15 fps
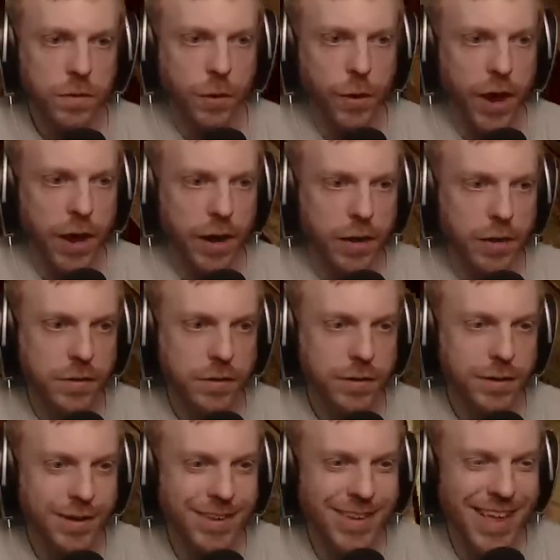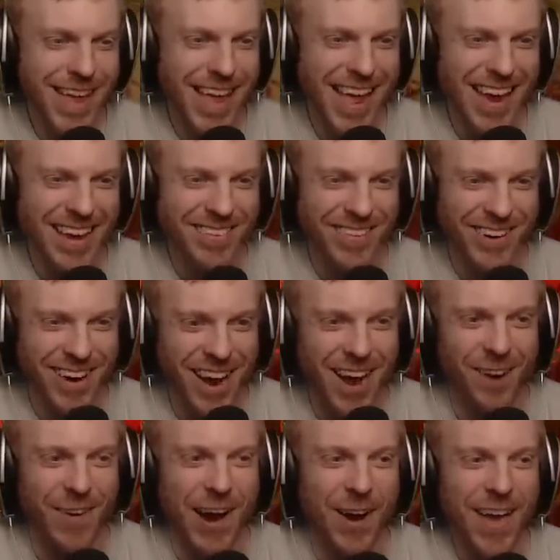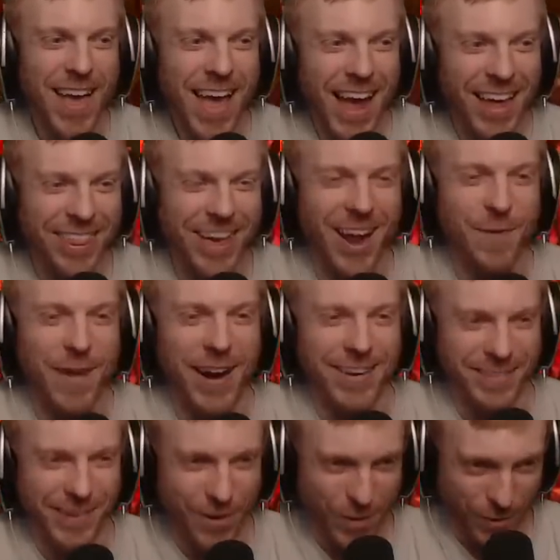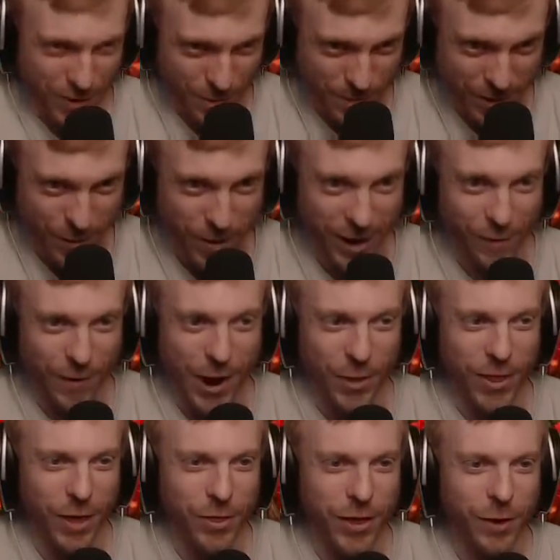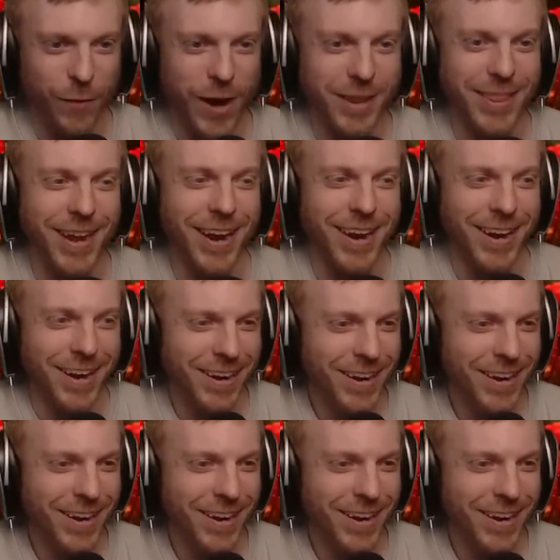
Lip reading: Oh god. I should have gone around. I thought about it too. I thought about going around that thing right there.